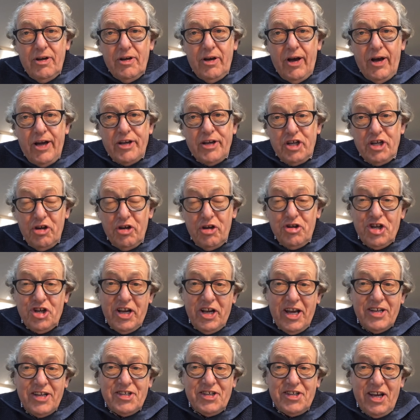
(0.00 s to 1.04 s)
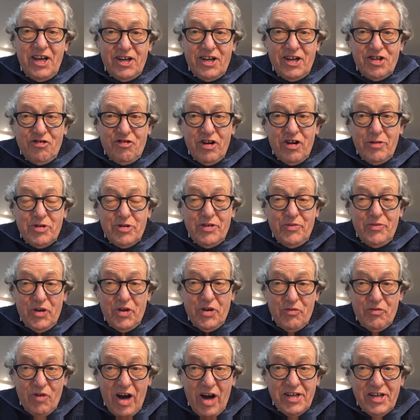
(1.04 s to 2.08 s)
And usually it's the extremes of the
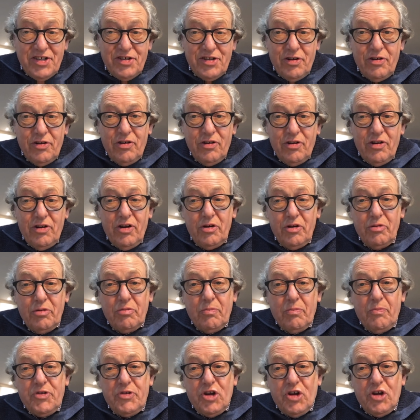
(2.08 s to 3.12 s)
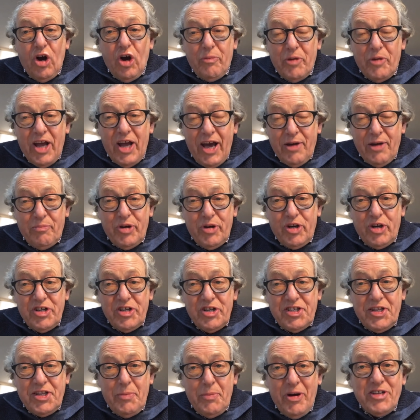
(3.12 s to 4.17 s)
right who dominate because
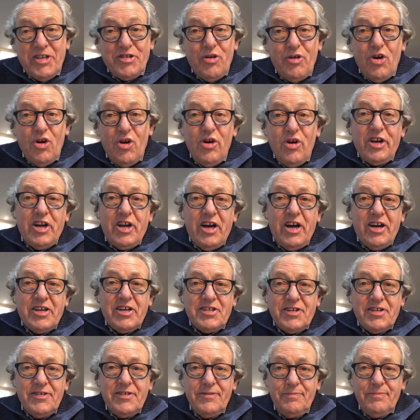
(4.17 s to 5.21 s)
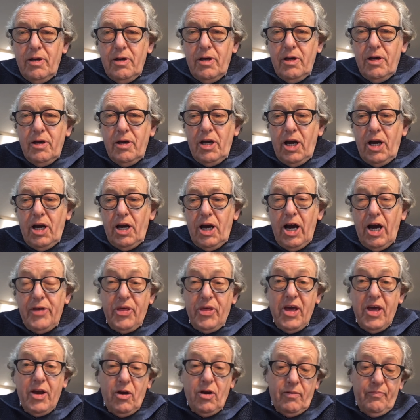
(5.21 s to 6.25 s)
they're better organised. I
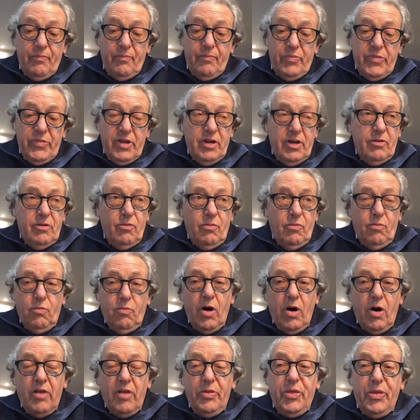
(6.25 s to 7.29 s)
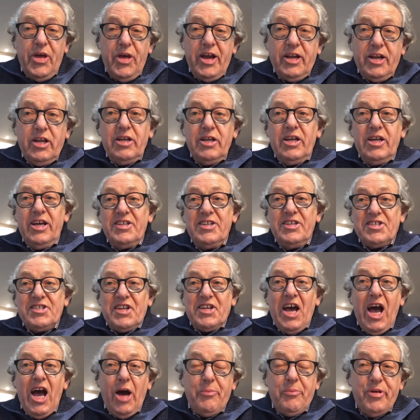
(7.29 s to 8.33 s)
think one thing that needs to
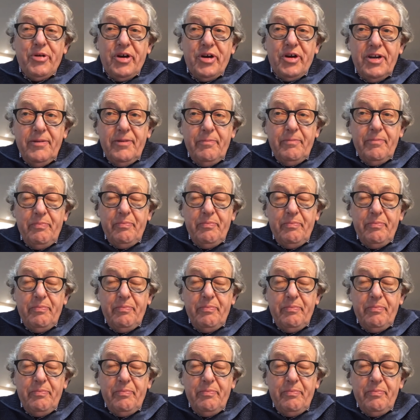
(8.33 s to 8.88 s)
happen